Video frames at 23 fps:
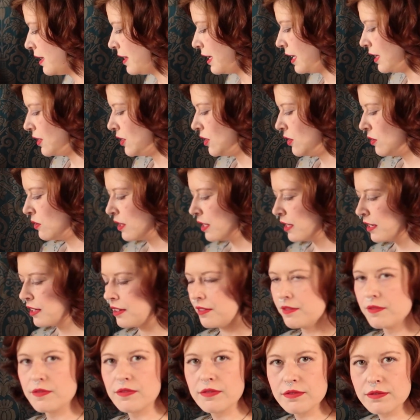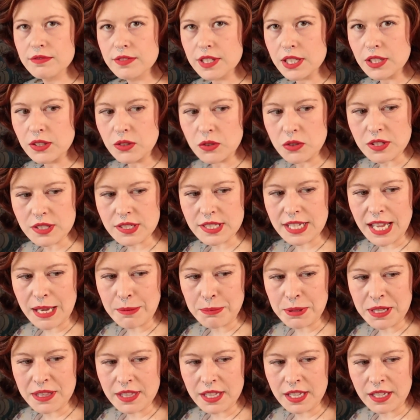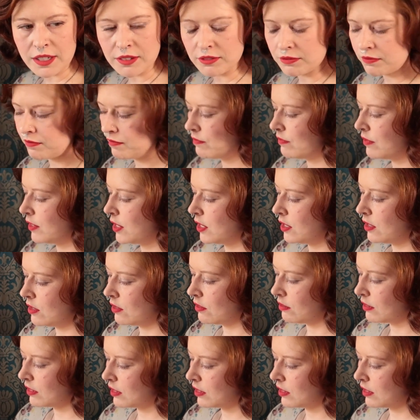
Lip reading: And they do the snappy thing. You